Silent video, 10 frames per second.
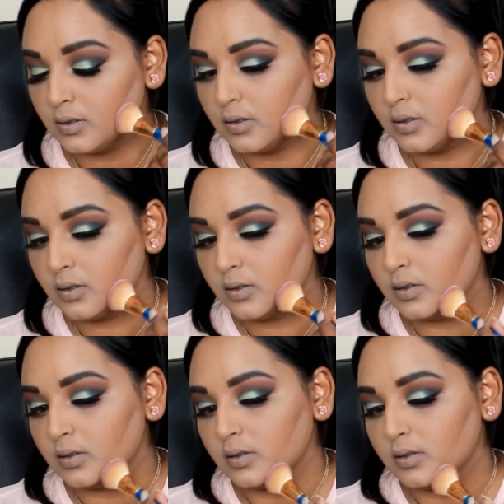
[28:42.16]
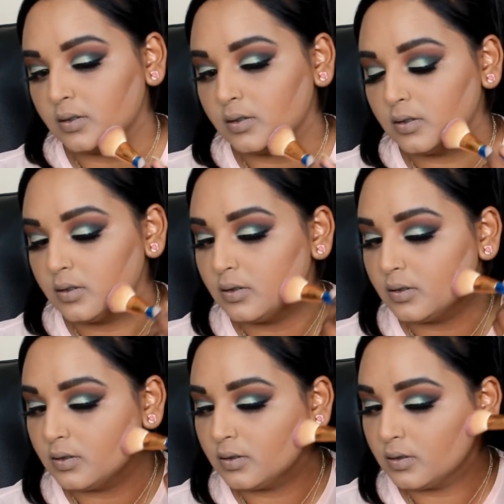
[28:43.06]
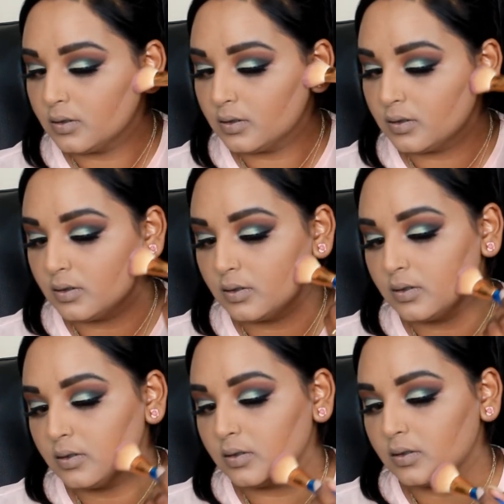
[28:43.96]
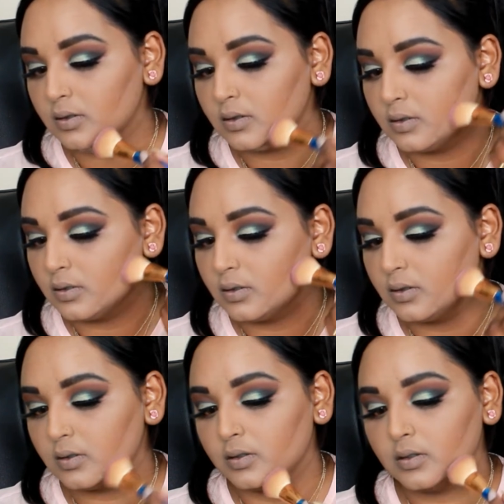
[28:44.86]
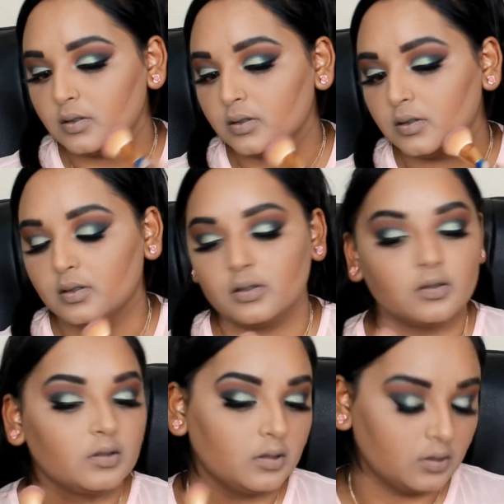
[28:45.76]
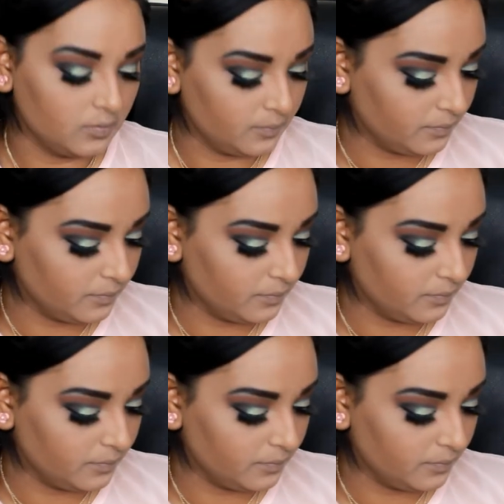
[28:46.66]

(no one is talking)